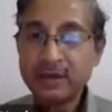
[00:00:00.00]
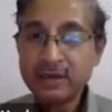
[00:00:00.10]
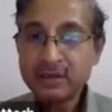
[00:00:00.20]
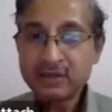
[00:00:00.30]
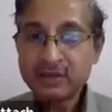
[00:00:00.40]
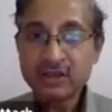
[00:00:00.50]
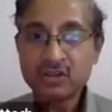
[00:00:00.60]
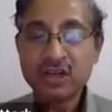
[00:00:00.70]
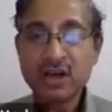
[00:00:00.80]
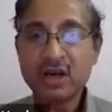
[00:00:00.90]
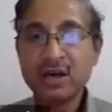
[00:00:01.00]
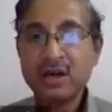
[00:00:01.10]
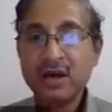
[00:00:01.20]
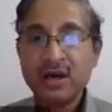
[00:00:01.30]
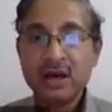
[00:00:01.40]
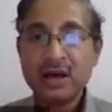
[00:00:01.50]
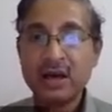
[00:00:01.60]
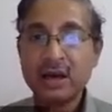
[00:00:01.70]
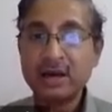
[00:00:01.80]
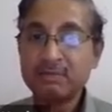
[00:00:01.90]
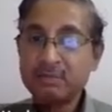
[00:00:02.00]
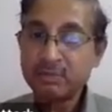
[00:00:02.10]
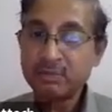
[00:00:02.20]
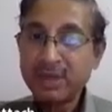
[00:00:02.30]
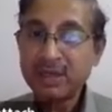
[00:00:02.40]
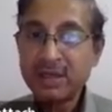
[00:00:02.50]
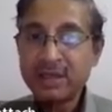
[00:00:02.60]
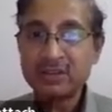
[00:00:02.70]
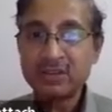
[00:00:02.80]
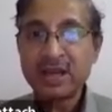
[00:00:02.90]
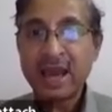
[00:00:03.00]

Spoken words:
East Asia, Middle East,